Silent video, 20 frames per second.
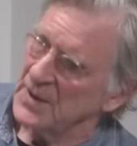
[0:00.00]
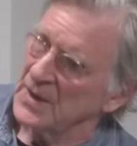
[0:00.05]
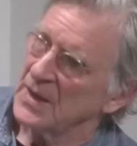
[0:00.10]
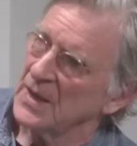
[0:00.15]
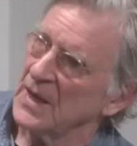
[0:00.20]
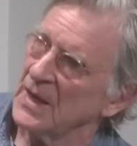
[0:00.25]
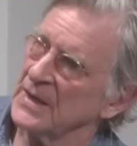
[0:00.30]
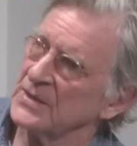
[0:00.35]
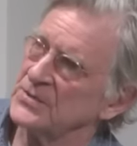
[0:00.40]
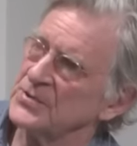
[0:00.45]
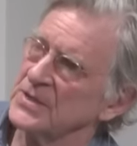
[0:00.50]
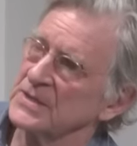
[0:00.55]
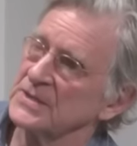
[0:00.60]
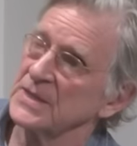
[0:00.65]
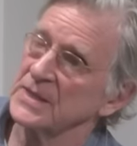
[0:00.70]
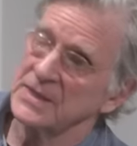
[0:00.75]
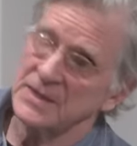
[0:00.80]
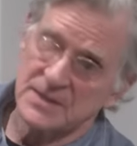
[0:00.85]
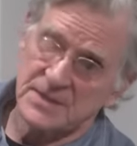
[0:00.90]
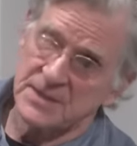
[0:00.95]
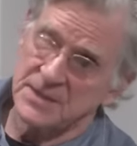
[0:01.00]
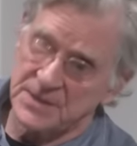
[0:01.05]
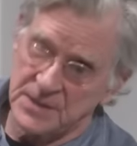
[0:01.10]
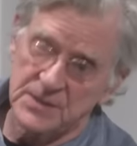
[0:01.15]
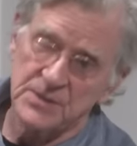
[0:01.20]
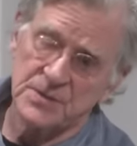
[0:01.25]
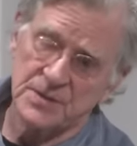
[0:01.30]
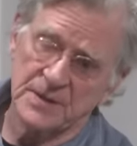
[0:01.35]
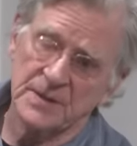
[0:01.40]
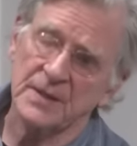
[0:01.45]
I translate it as
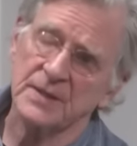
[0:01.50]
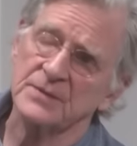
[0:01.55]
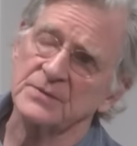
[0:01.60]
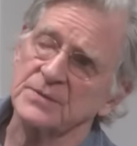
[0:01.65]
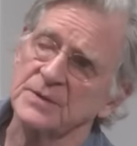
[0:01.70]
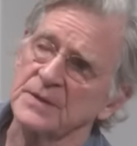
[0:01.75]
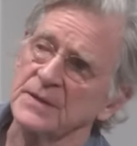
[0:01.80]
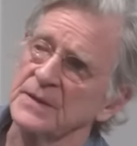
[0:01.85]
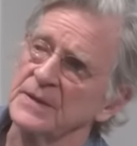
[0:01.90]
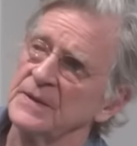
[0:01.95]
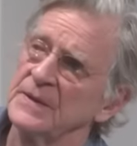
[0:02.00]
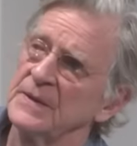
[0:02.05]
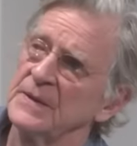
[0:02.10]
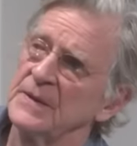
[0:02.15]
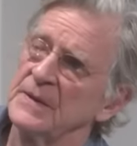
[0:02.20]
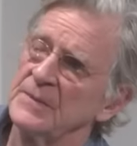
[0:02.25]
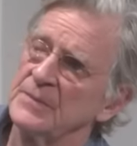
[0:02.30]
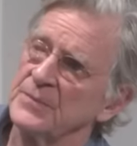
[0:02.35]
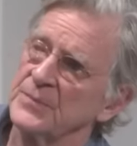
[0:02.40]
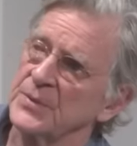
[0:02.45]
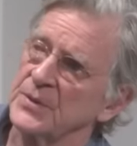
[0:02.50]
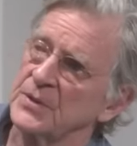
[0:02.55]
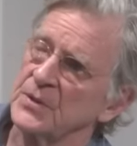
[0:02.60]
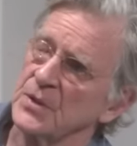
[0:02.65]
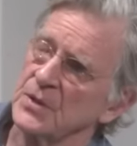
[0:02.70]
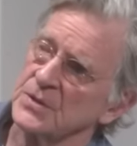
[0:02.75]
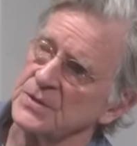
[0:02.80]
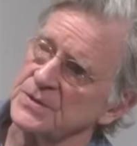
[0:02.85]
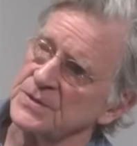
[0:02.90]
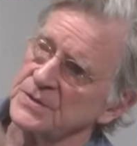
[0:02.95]
addiction, actually.
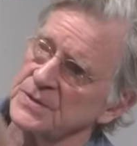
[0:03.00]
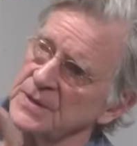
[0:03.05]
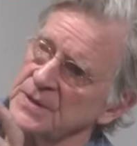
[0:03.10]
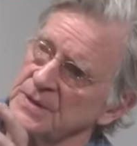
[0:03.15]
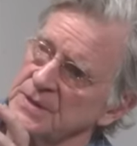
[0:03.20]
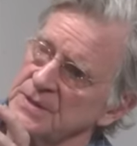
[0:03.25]
Because, and it